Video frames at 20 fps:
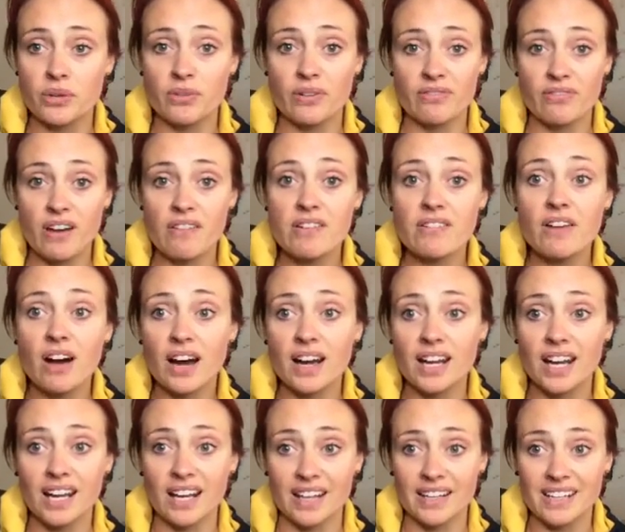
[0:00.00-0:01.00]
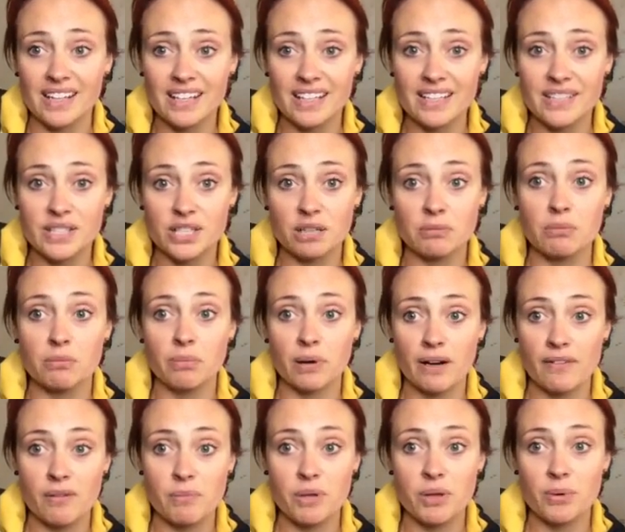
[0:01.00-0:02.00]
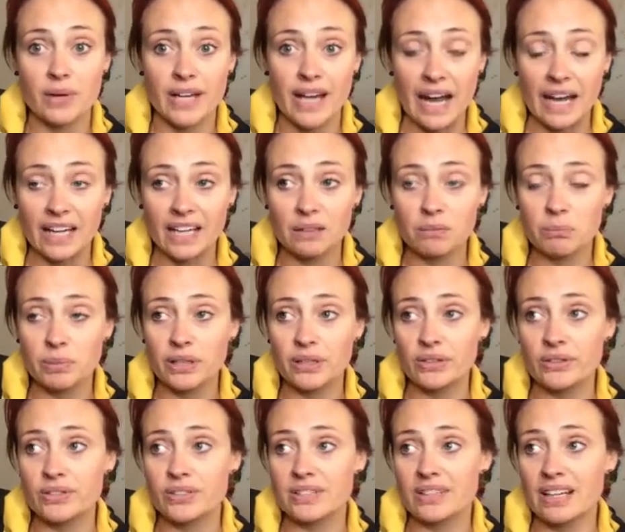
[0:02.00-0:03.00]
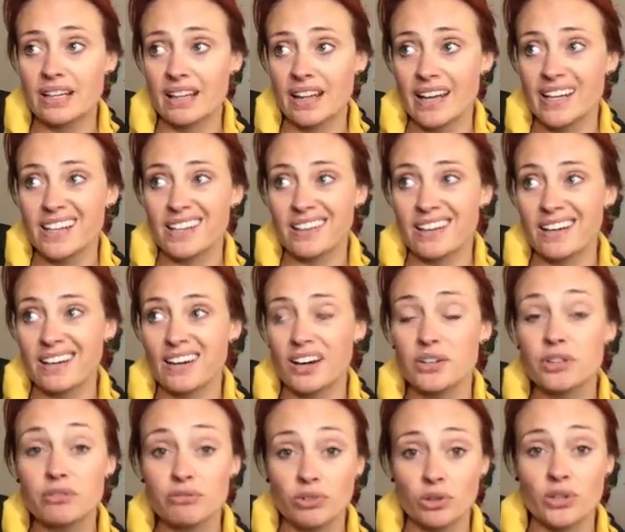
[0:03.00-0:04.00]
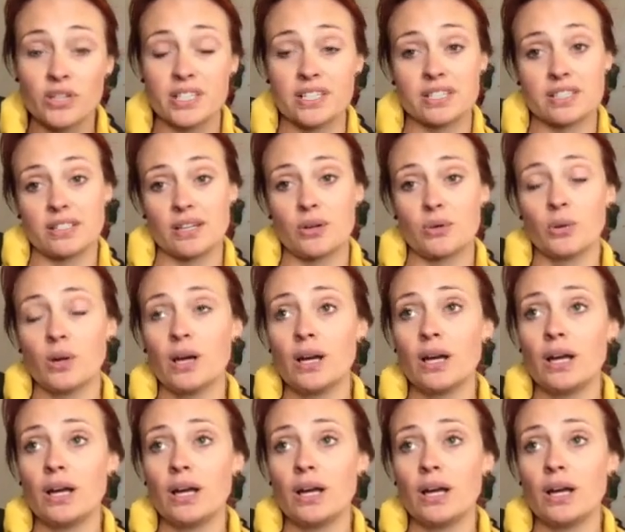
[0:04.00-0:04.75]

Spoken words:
they're very highly likely to come and buy from you again because they like that kind of voice. So